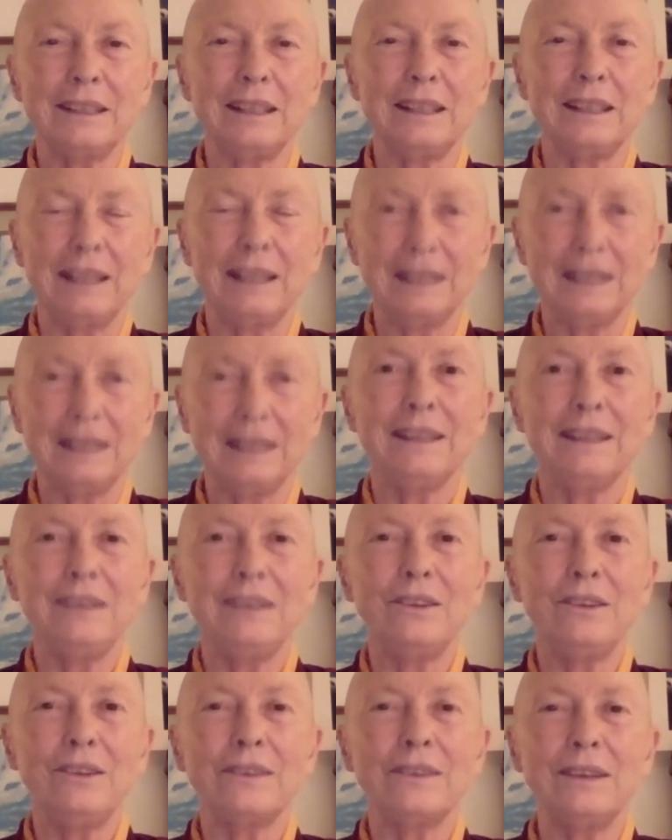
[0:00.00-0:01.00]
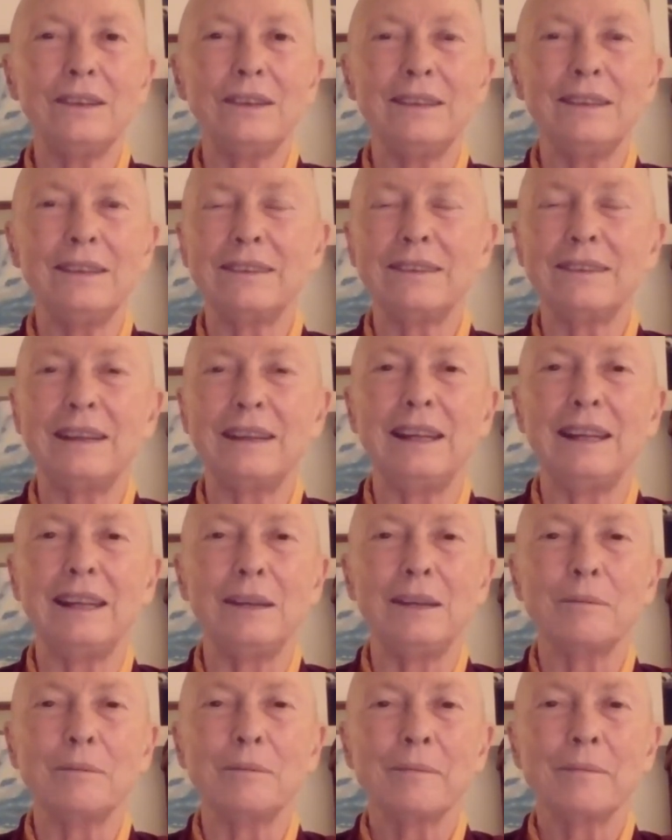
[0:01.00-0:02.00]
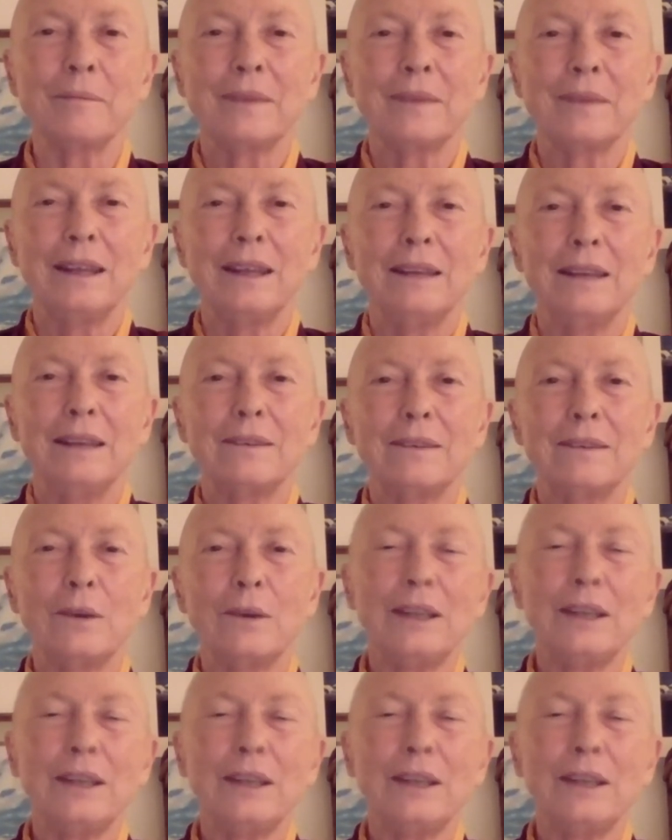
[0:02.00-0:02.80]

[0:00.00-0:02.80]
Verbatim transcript: and it continues to this day. So,